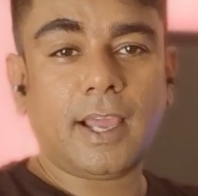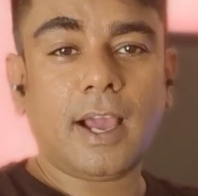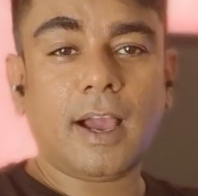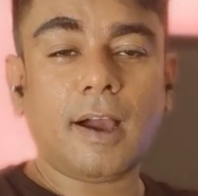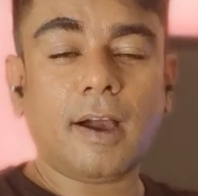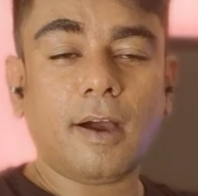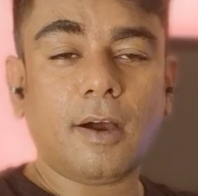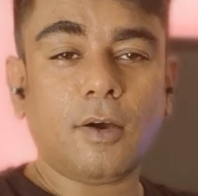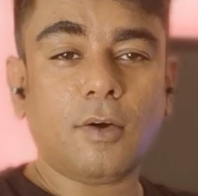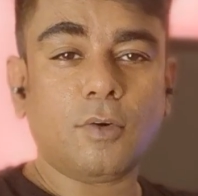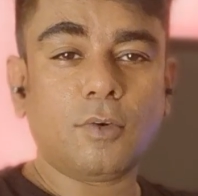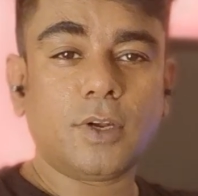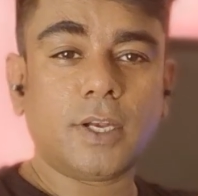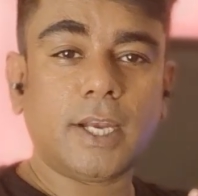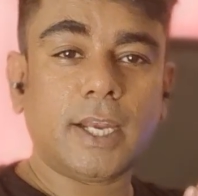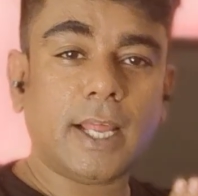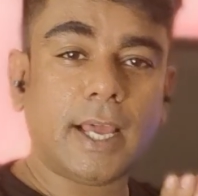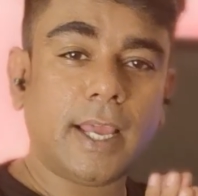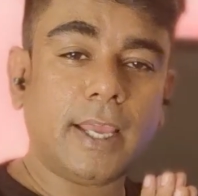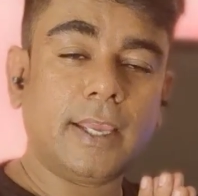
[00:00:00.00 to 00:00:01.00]
how
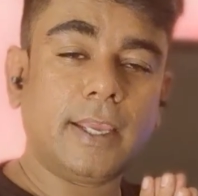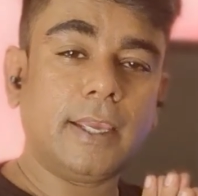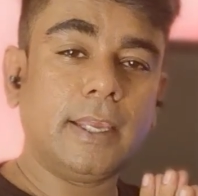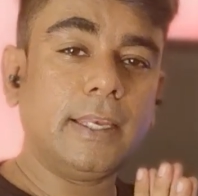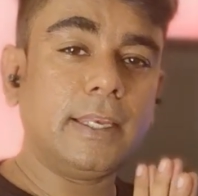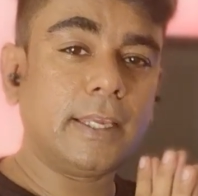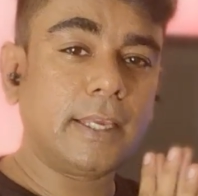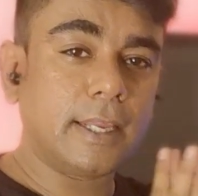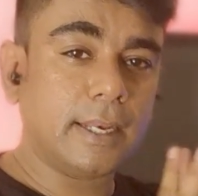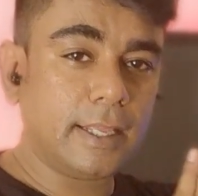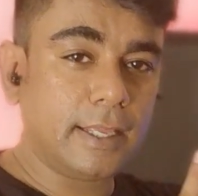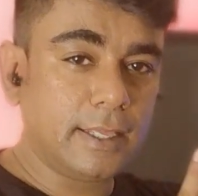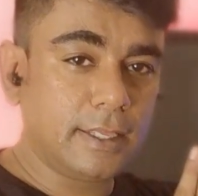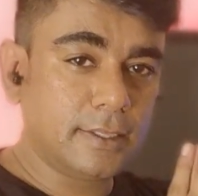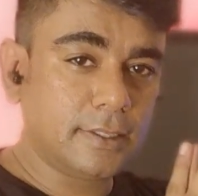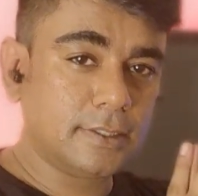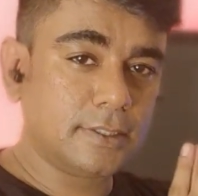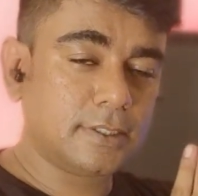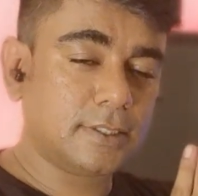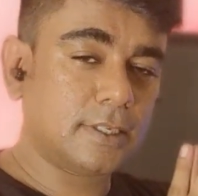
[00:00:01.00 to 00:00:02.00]
did I
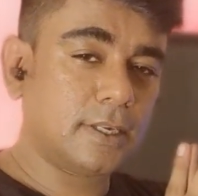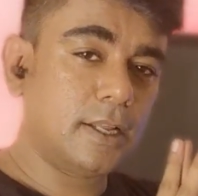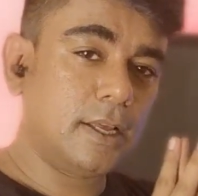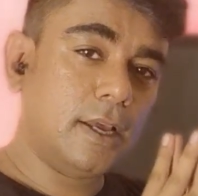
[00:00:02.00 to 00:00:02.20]
increase